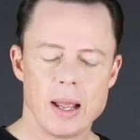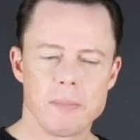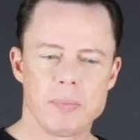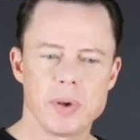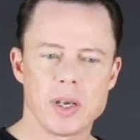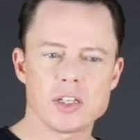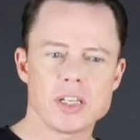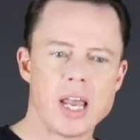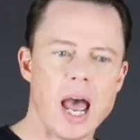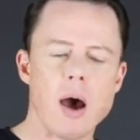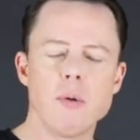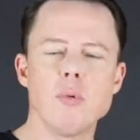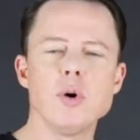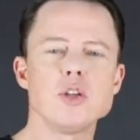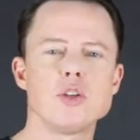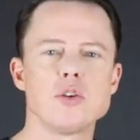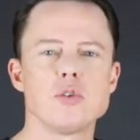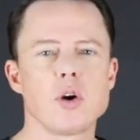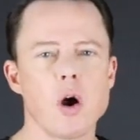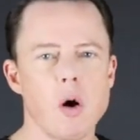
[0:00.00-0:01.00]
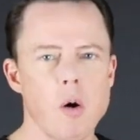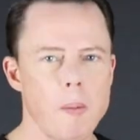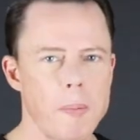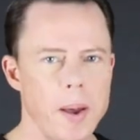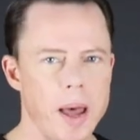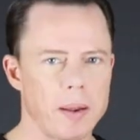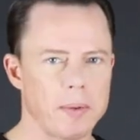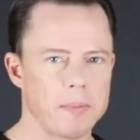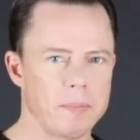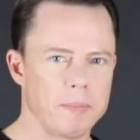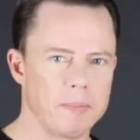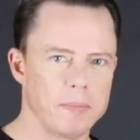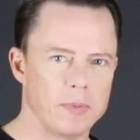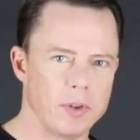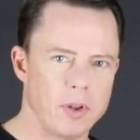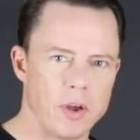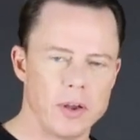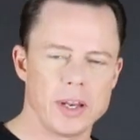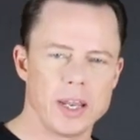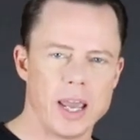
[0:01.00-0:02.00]
Because how would you go about
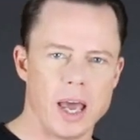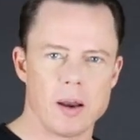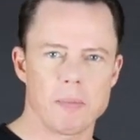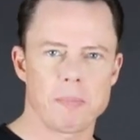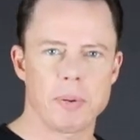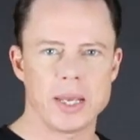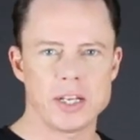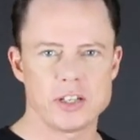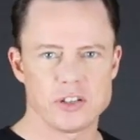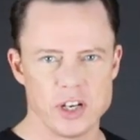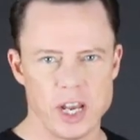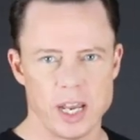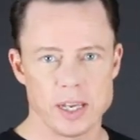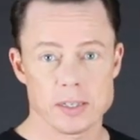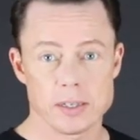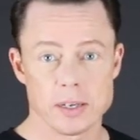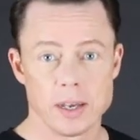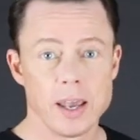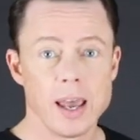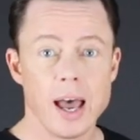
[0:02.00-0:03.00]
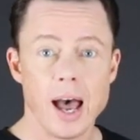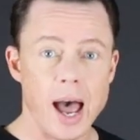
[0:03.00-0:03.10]
learning how to play chess?